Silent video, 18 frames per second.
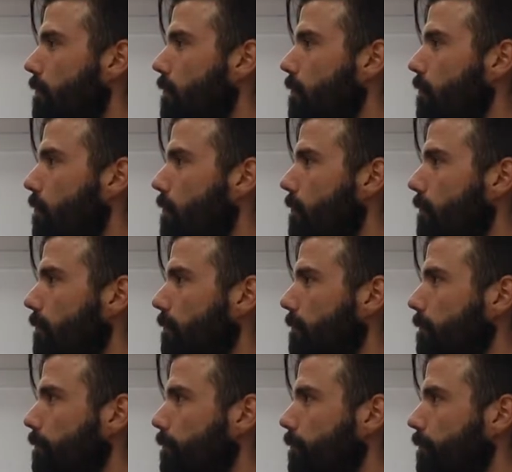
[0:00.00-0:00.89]

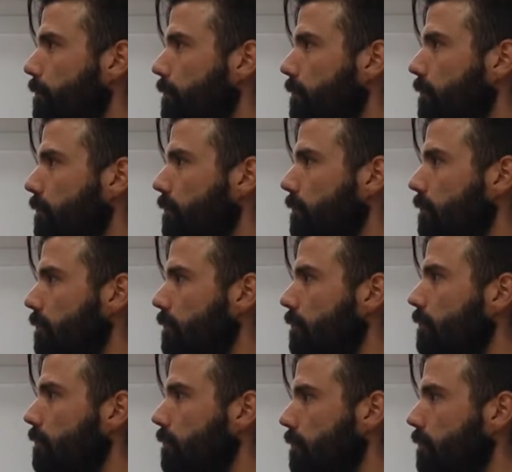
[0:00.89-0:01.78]

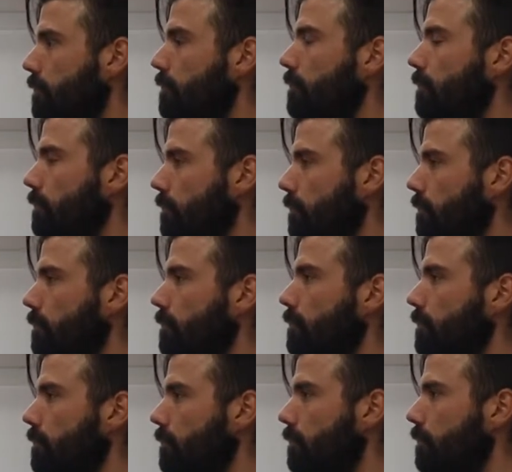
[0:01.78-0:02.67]

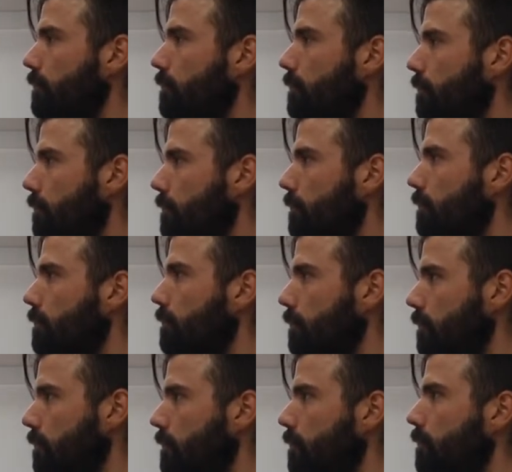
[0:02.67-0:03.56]

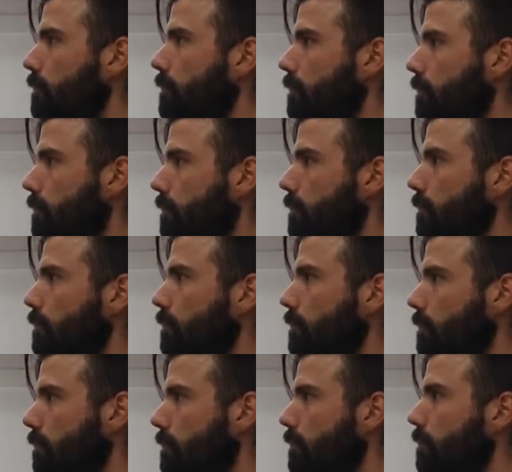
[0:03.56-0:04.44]

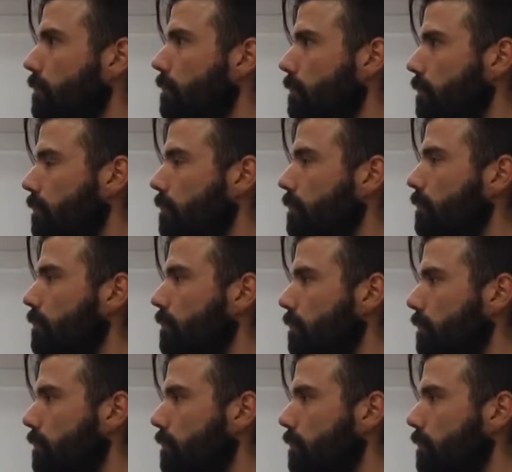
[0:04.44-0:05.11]
The person shown says nothing.